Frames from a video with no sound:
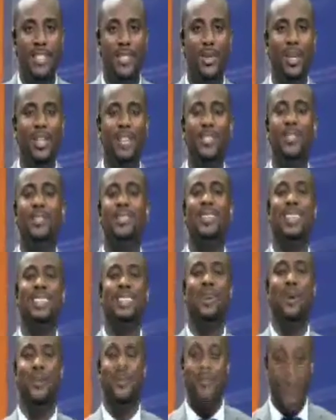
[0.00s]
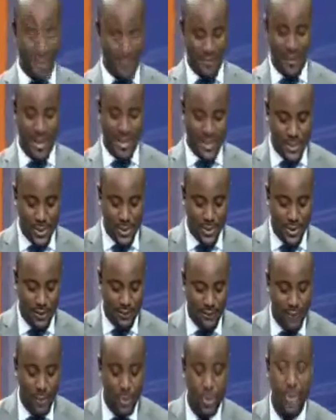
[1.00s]
let's just get our very first story
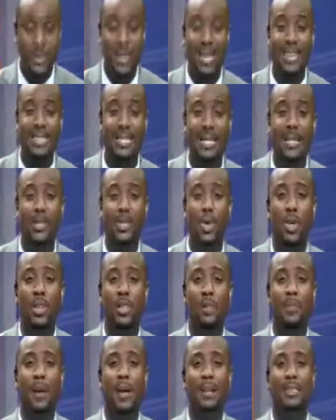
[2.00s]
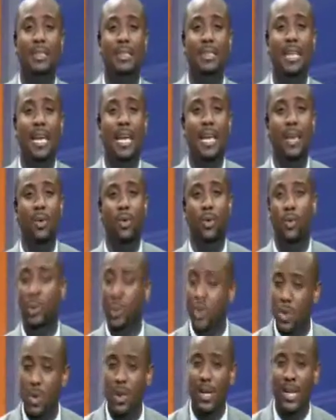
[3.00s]
for tonight. And I talked about it earlier when we're
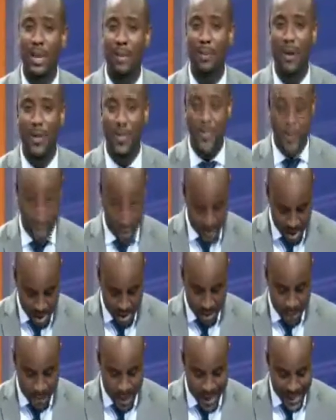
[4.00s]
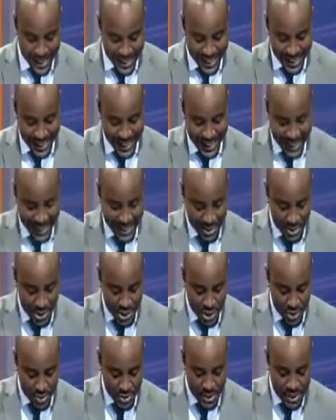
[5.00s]
talking about the banking
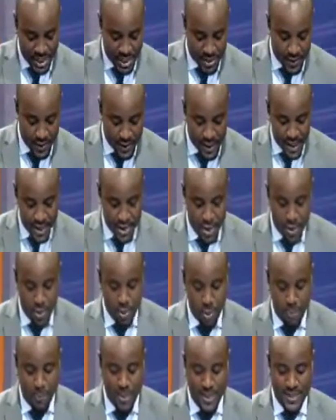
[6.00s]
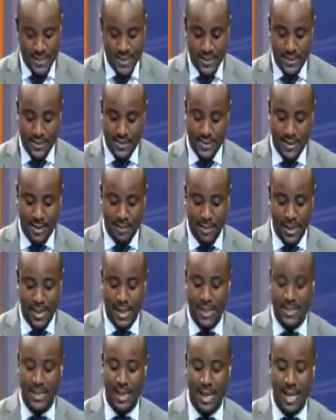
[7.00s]
industry. Now, the Europe Business Assembly,
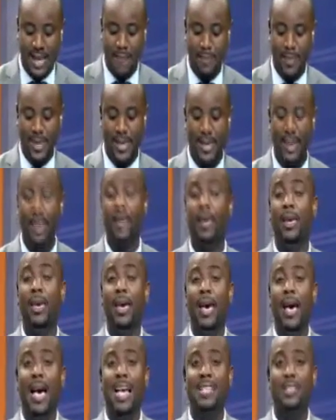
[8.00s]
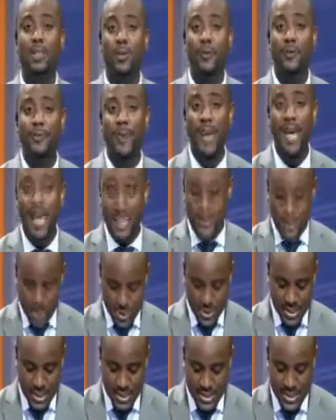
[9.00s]
that's the EBA, has conferred
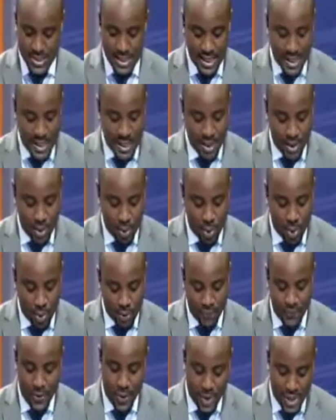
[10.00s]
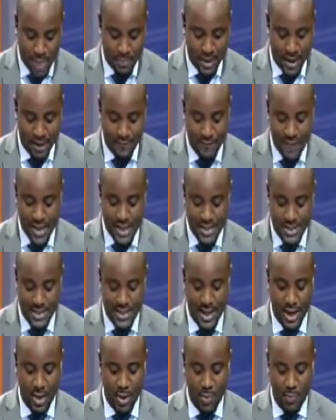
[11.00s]
on the CEO of uniBank, Felix
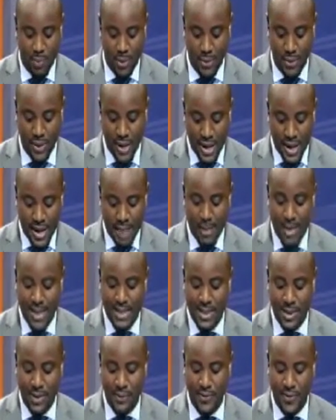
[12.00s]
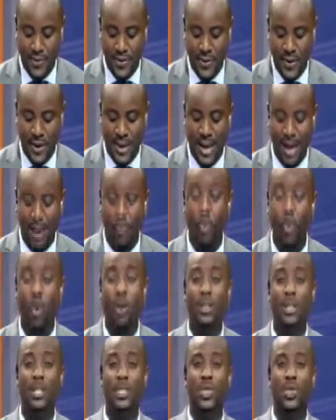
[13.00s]
Nyarko-Pong, the Manager of the Year
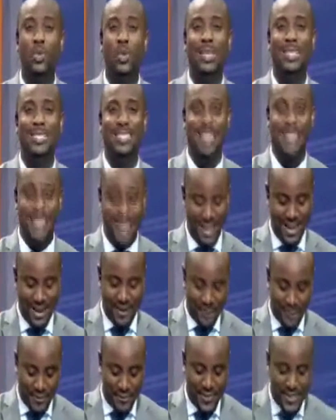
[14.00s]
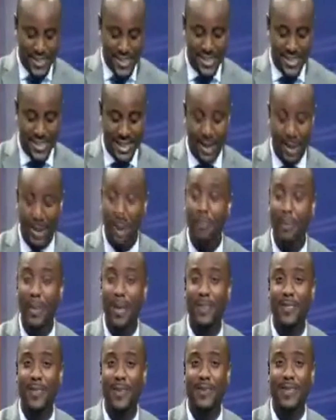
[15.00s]
Award 2015. Now, he
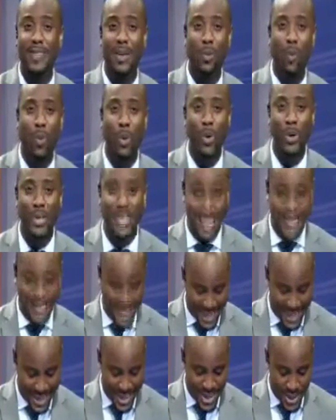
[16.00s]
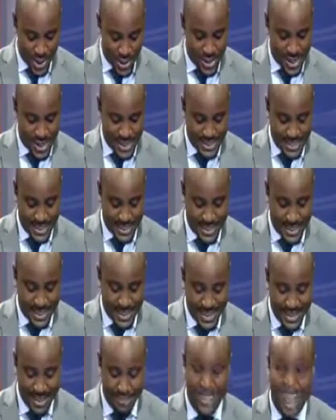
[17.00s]
picked this award in the United
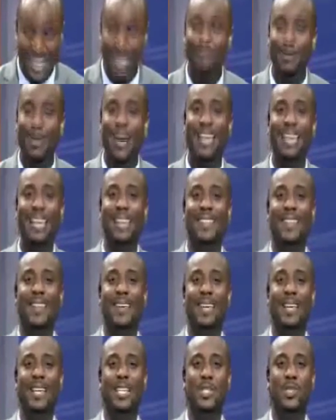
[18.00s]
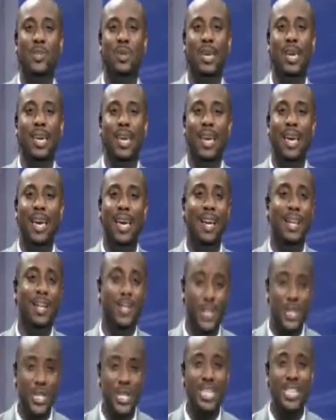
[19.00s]
Kingdom. He's back in the country, and
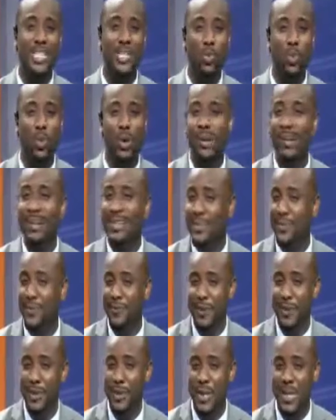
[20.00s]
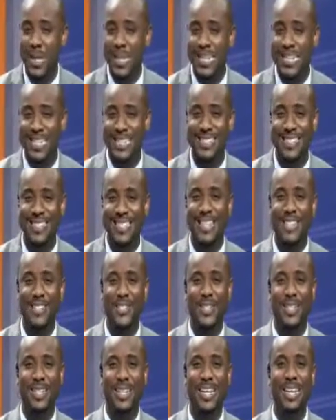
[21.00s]
GHOne is officially the
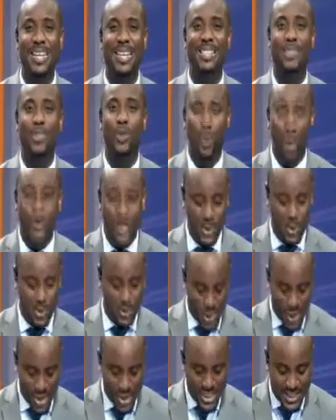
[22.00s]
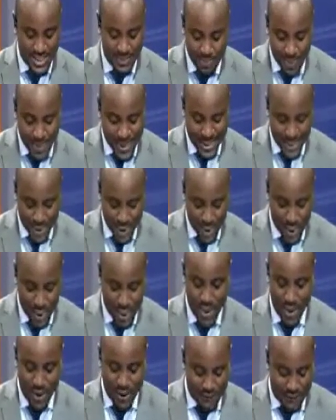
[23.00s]
station that he's going to speak to
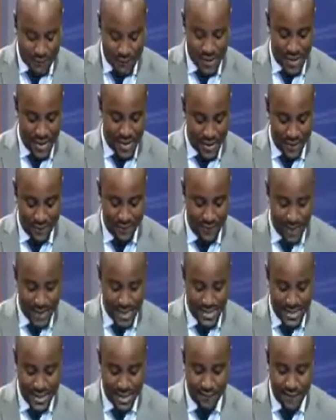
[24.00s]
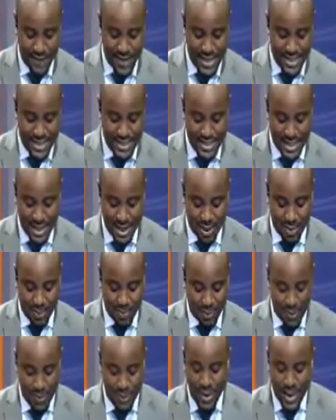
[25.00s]
very first. Now, Felix
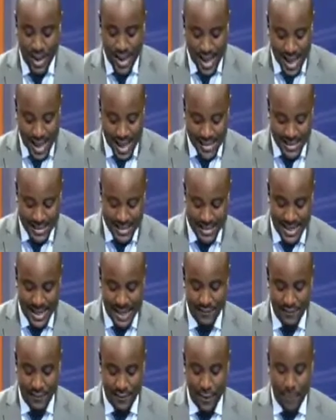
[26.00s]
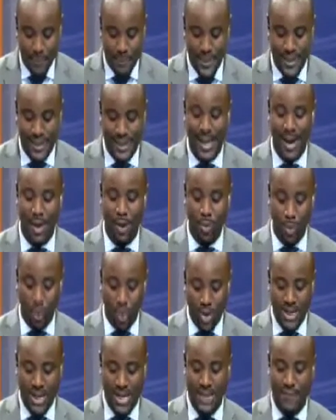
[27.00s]
Nyarko-Pong has therefore been
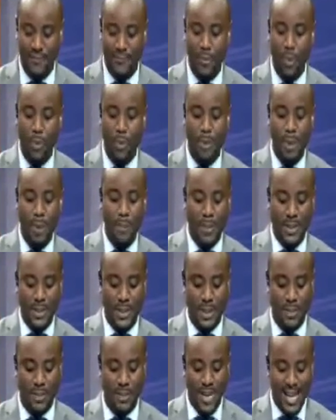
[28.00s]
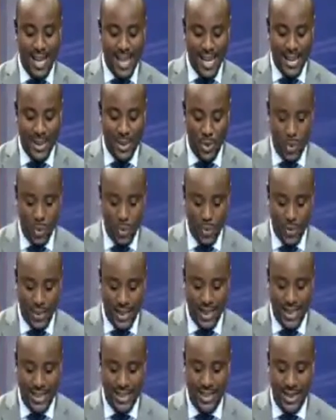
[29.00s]
awarded full membership into
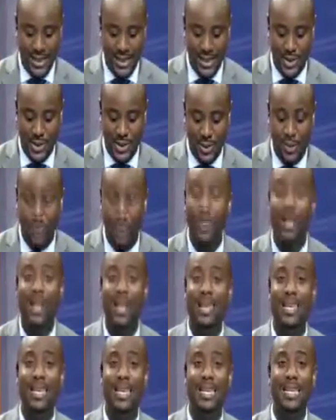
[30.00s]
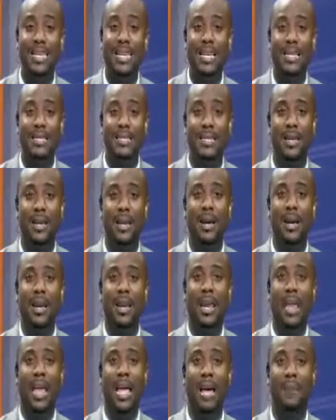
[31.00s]
the International Leaders
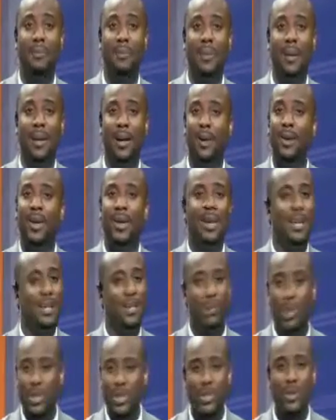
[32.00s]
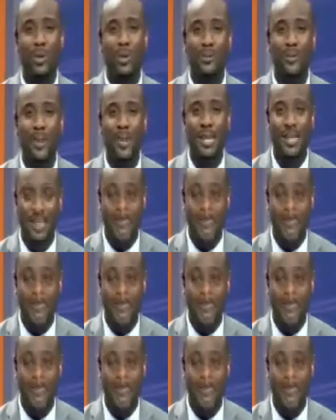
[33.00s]
Club. Now, it was not Felix